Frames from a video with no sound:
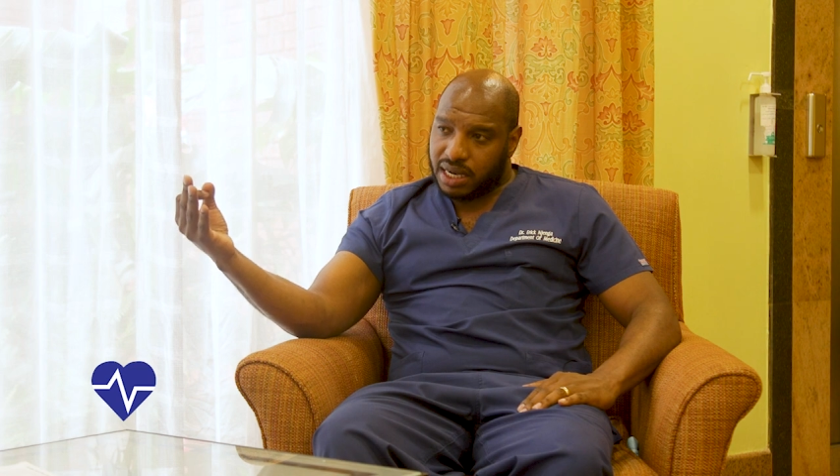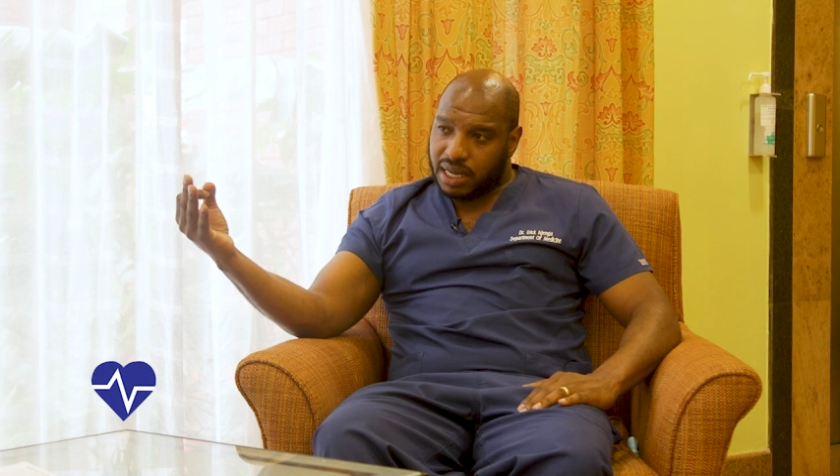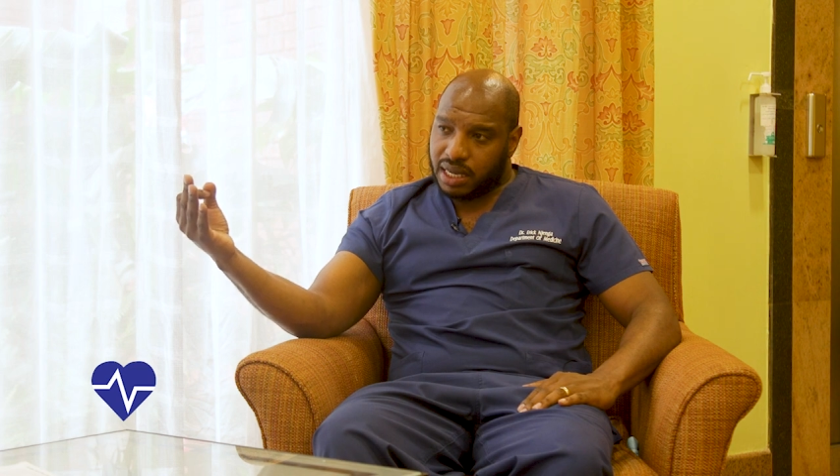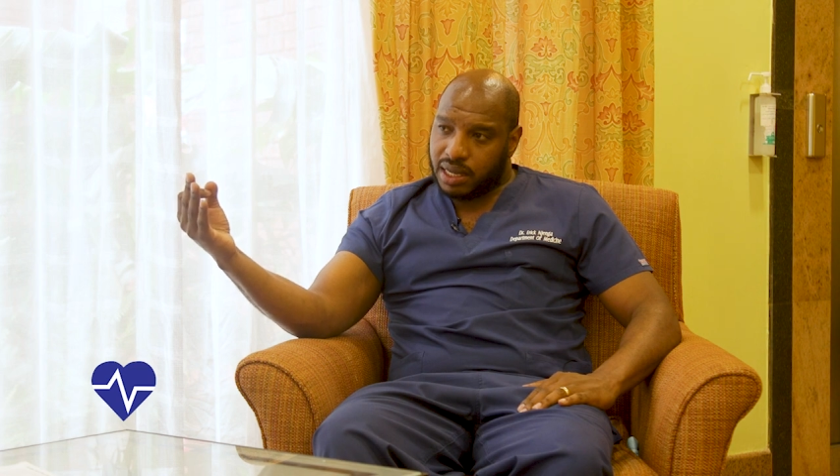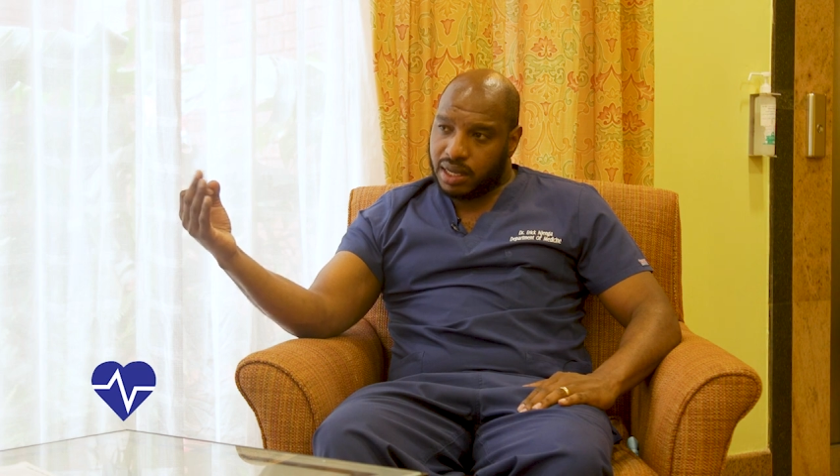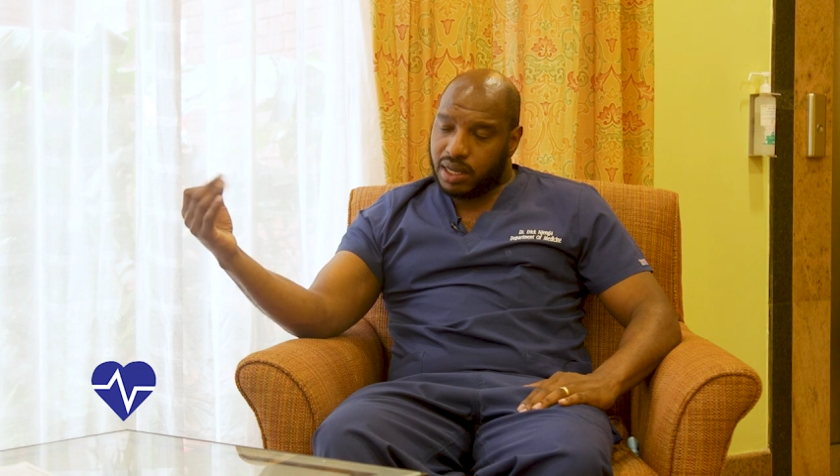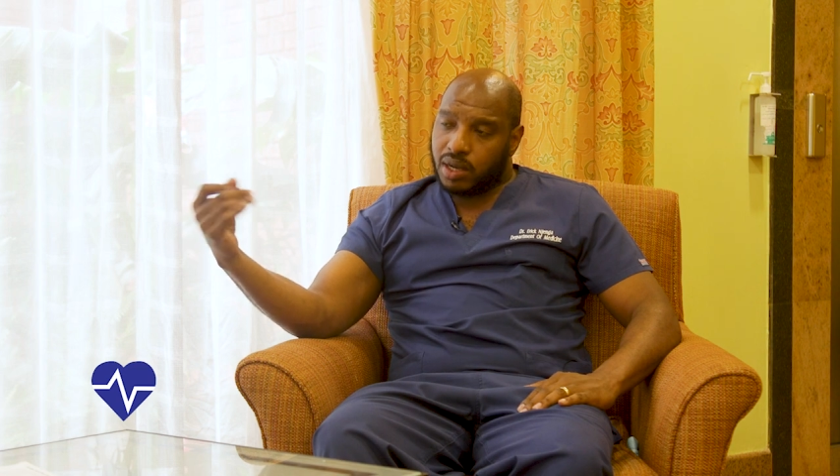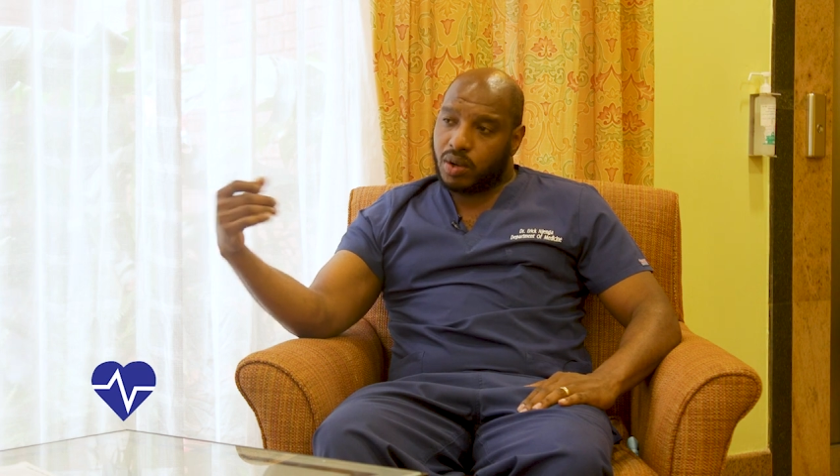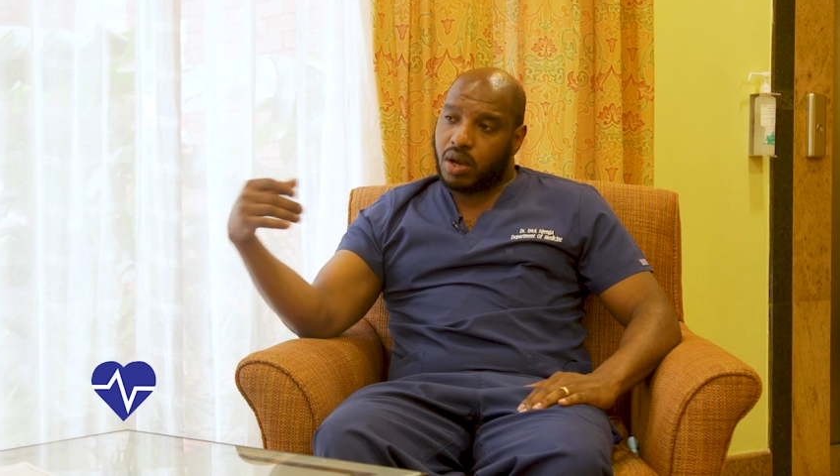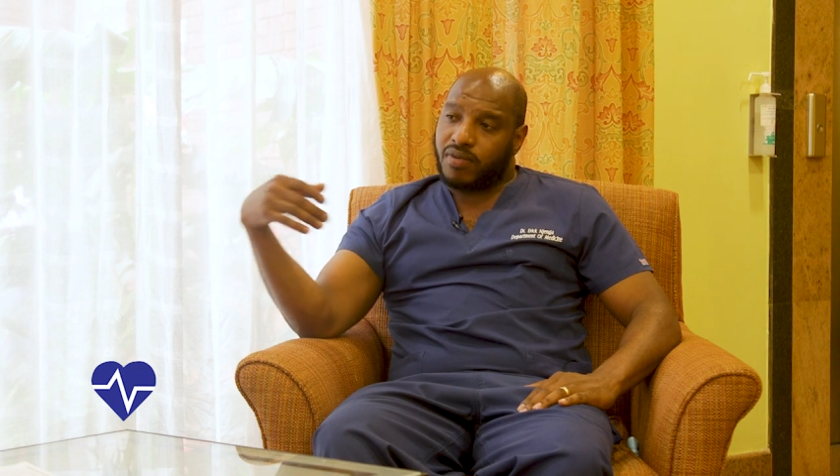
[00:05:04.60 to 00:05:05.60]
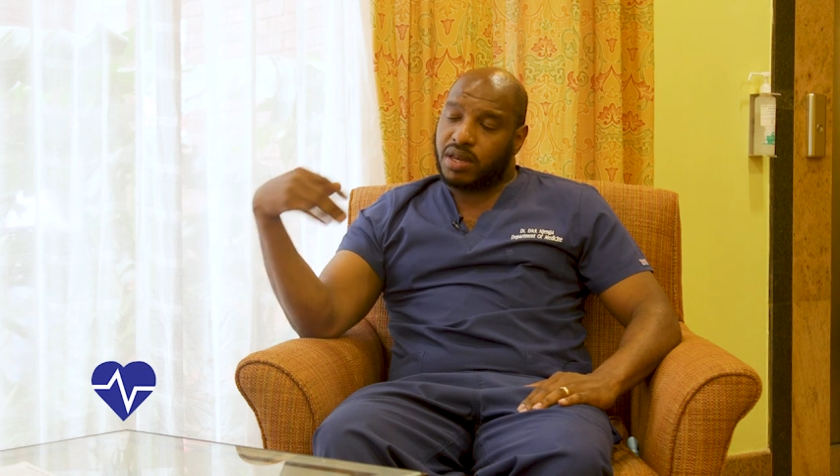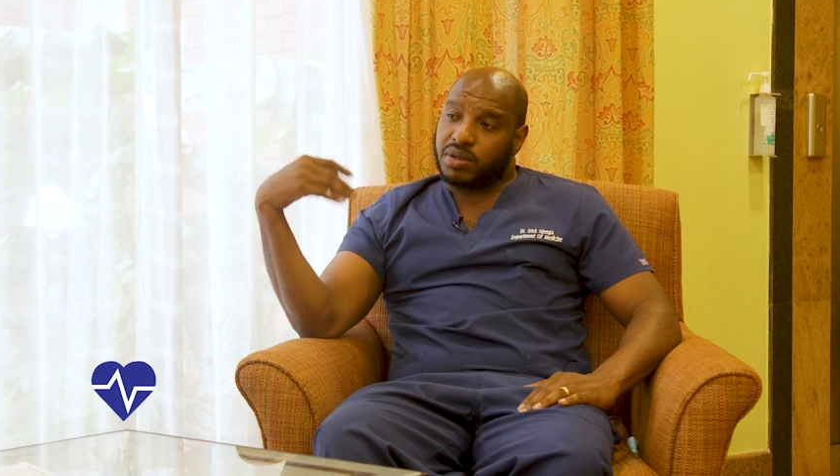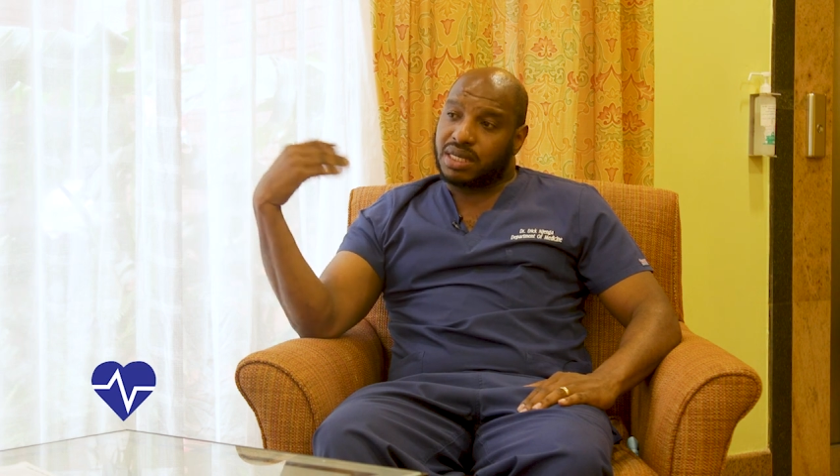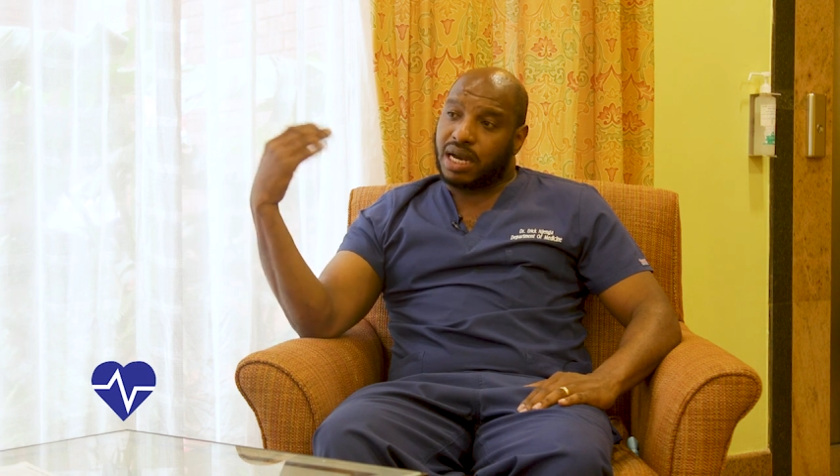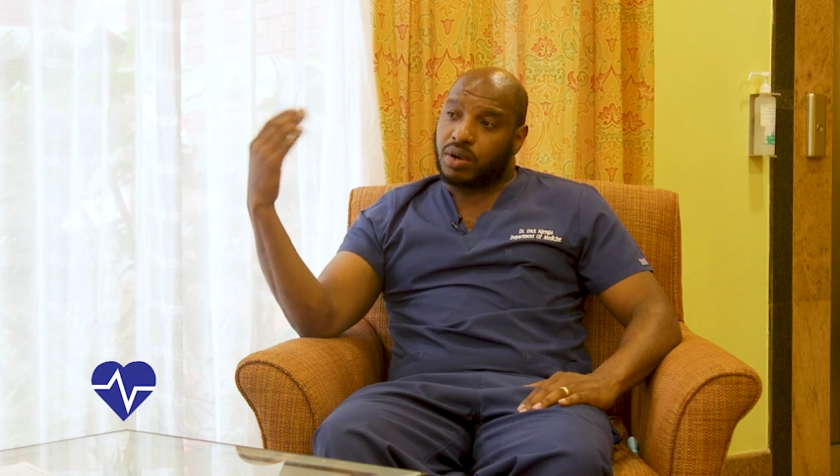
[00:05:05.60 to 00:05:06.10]
in a day, or even
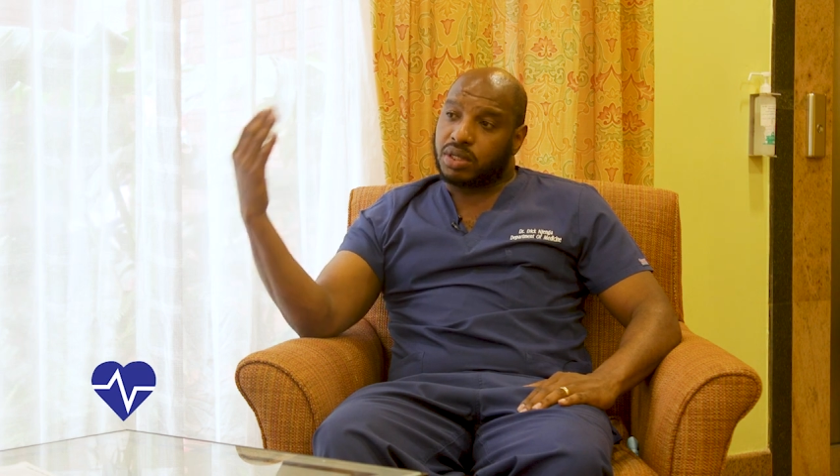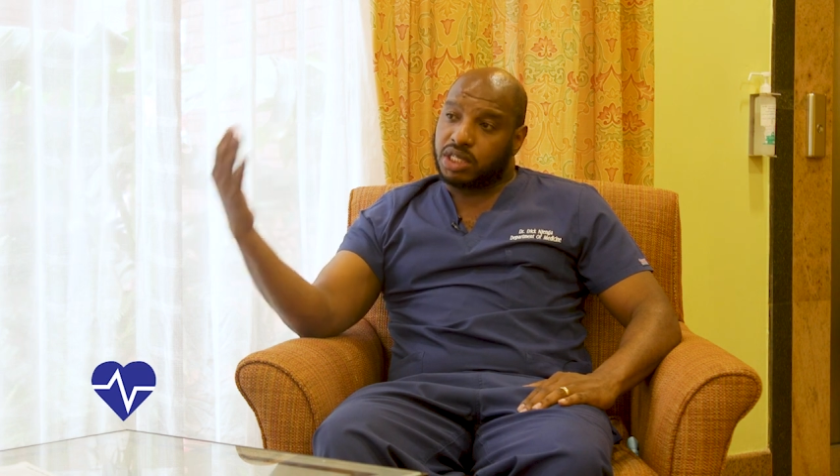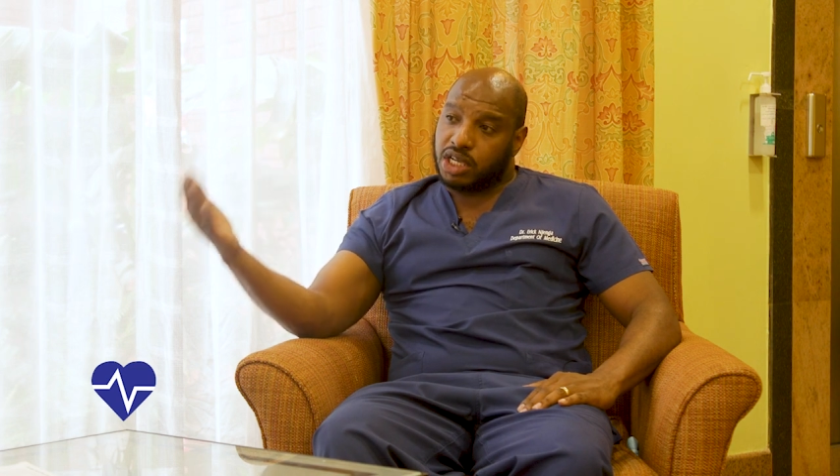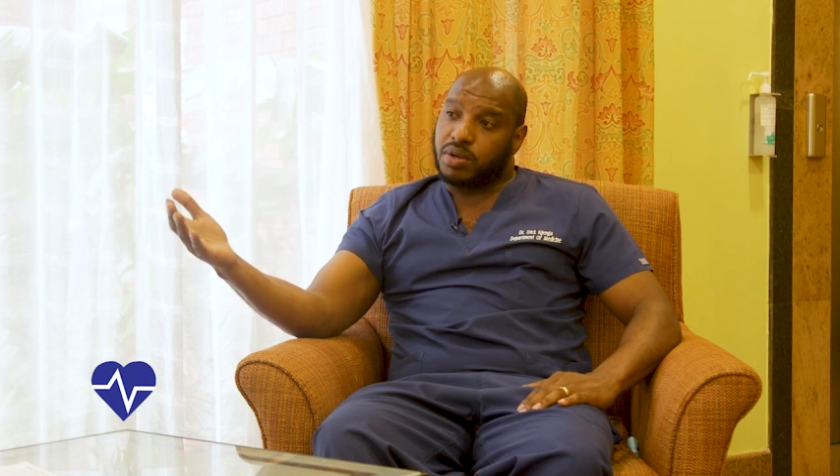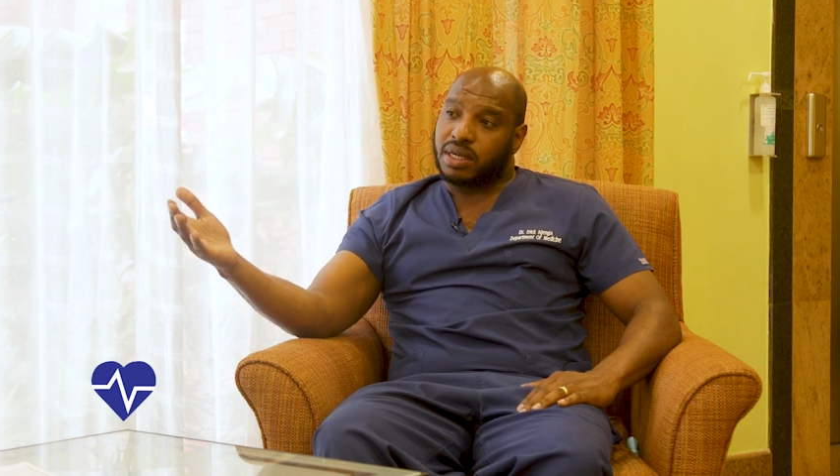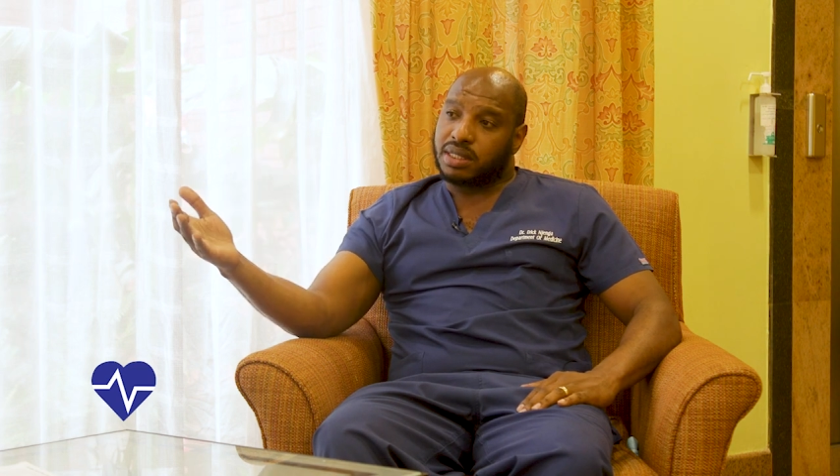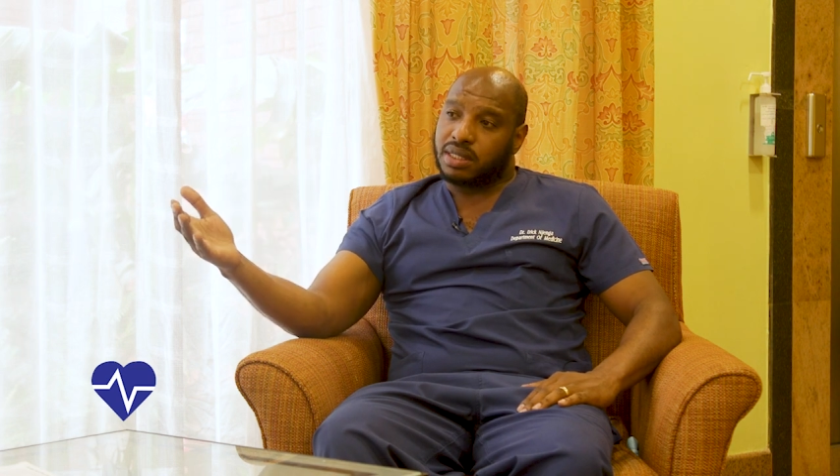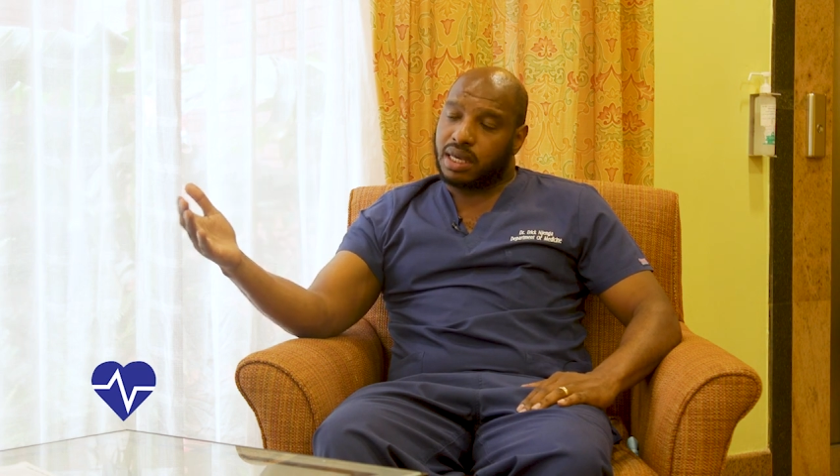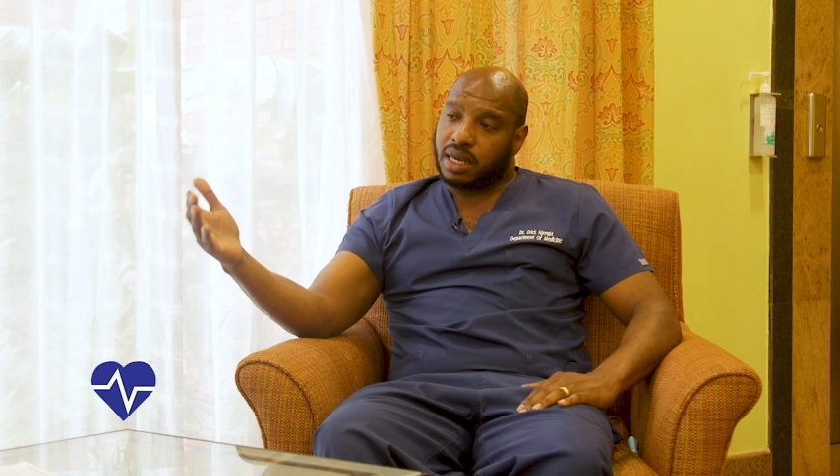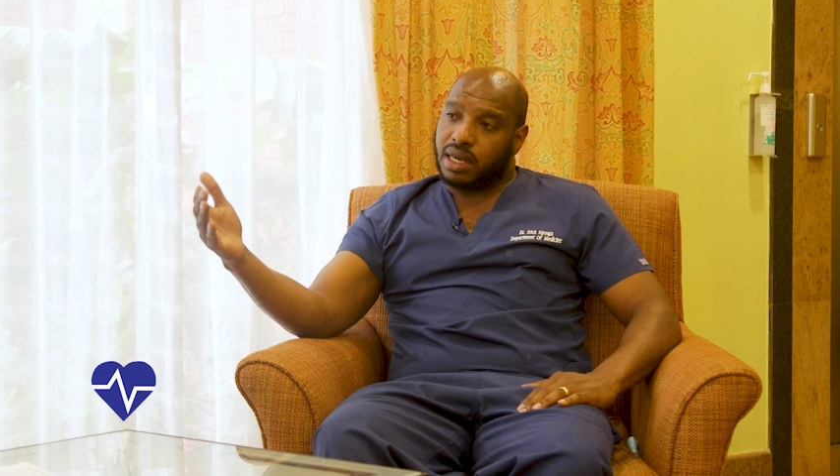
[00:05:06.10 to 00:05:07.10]
using a continuous